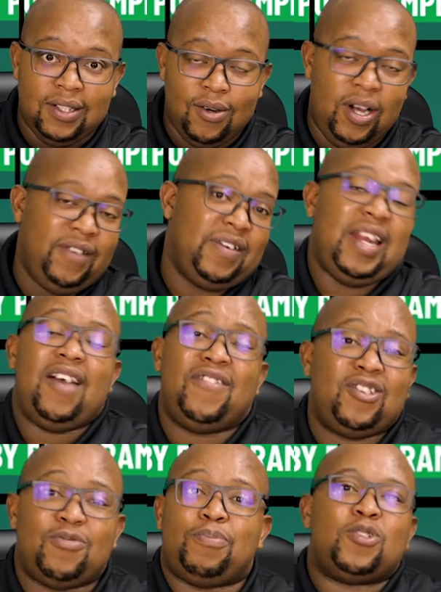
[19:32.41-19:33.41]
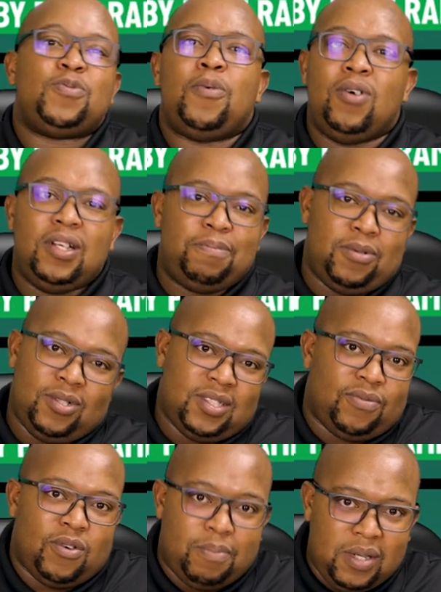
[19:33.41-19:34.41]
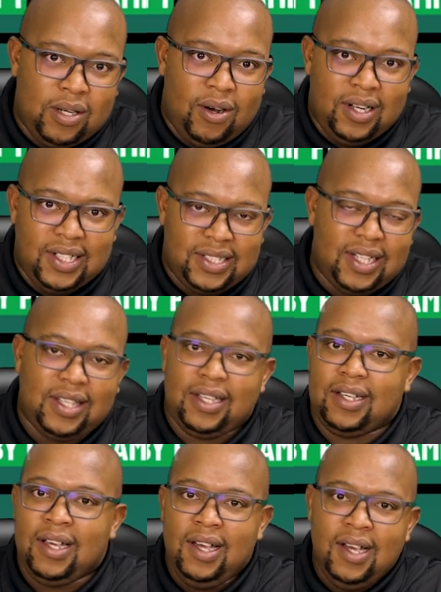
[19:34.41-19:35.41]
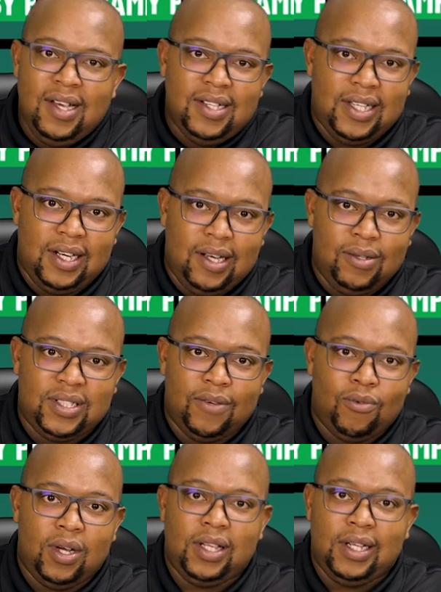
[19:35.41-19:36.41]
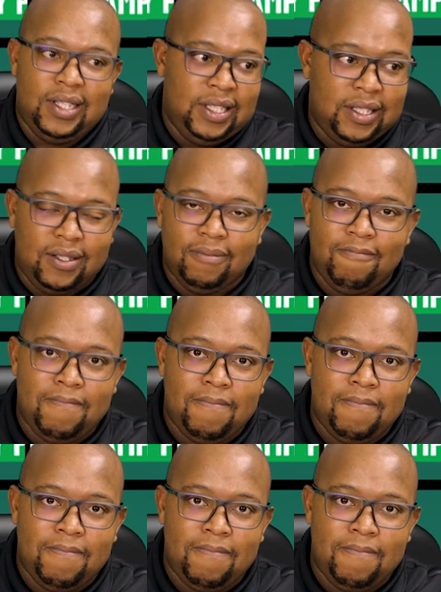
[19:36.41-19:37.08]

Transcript: or even having to postpone it, because if we're being honest, I think Sundowns have won the league